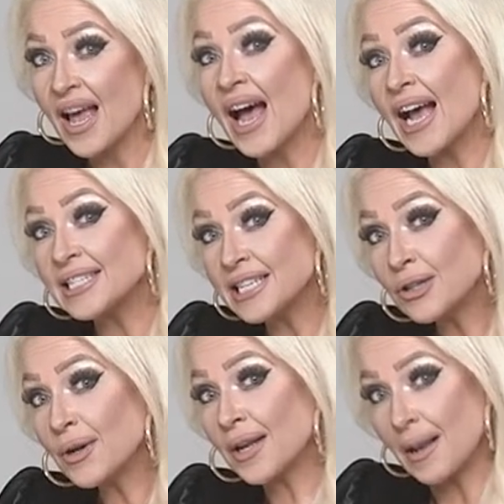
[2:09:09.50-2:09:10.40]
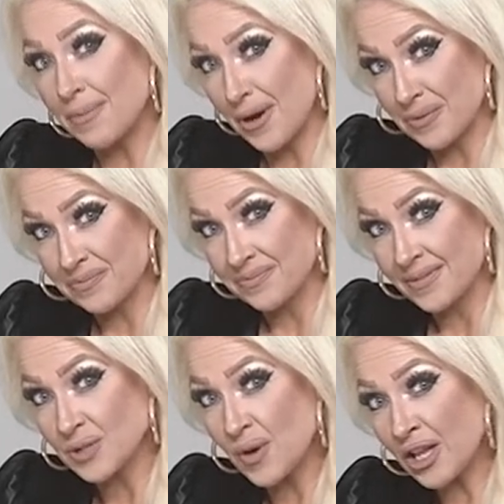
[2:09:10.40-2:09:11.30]
I did look it up, though,
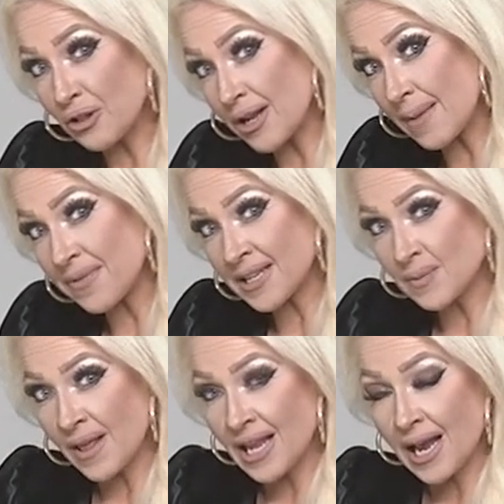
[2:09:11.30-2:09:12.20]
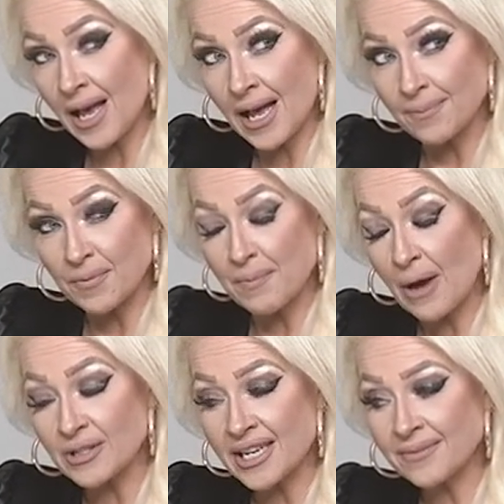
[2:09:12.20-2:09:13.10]
because we can look up things by the uh, um,
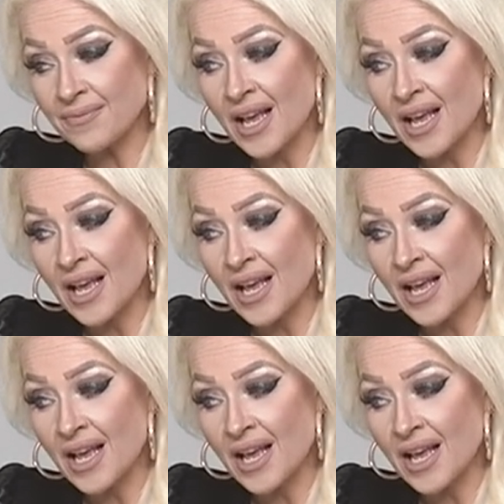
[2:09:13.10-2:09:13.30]
mounting.